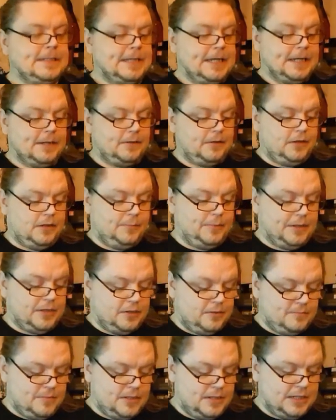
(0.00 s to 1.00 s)
It'll all
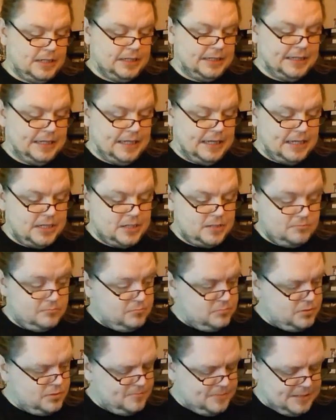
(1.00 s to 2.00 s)
become clear
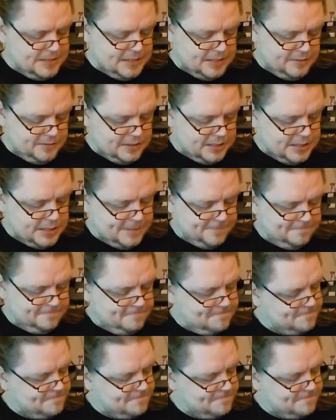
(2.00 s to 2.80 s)
momentarily.